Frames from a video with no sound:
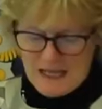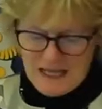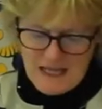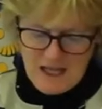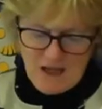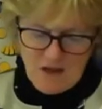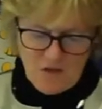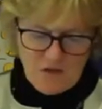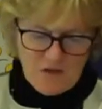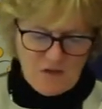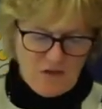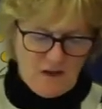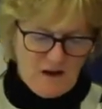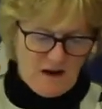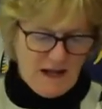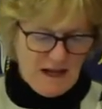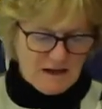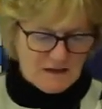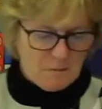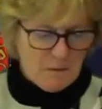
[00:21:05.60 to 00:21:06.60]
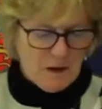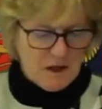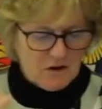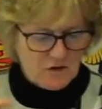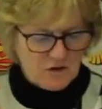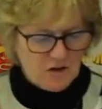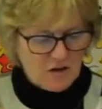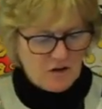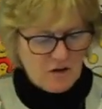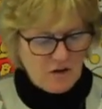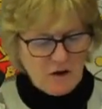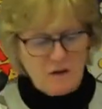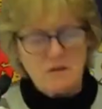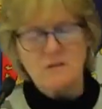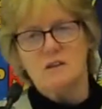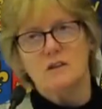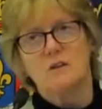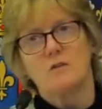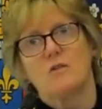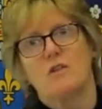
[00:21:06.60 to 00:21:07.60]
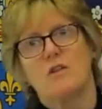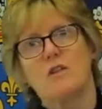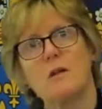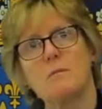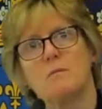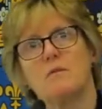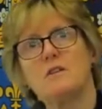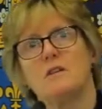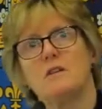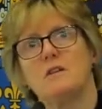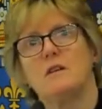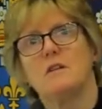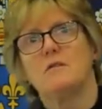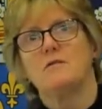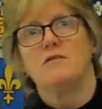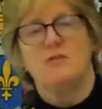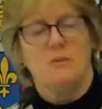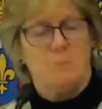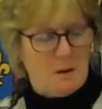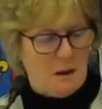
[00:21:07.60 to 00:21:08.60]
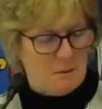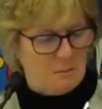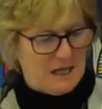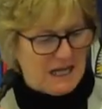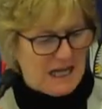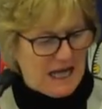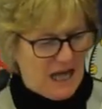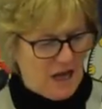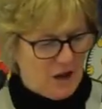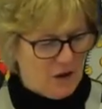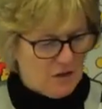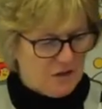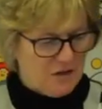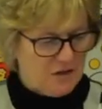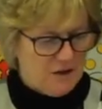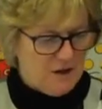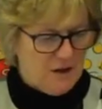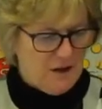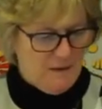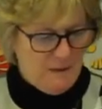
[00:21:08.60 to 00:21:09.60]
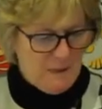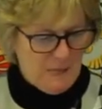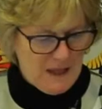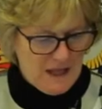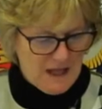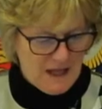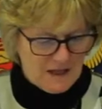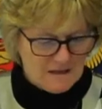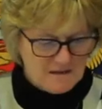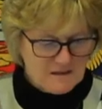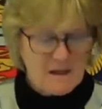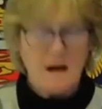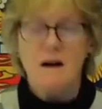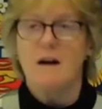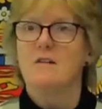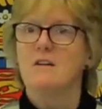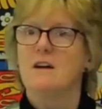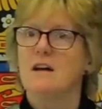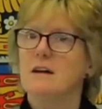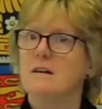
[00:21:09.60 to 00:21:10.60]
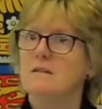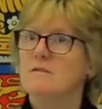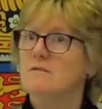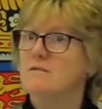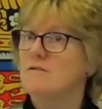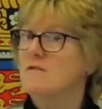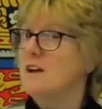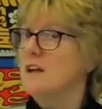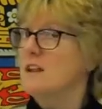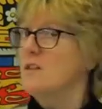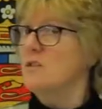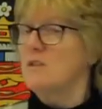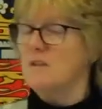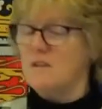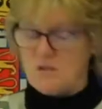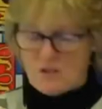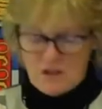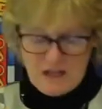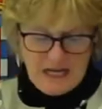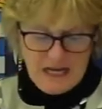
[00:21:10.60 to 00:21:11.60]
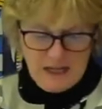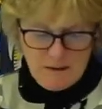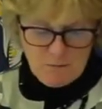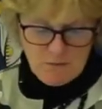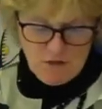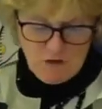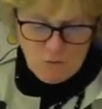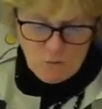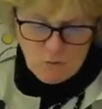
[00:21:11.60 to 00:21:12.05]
is that antibiotics aren't a good substitute for public health. And diarrhoea, for instance, claims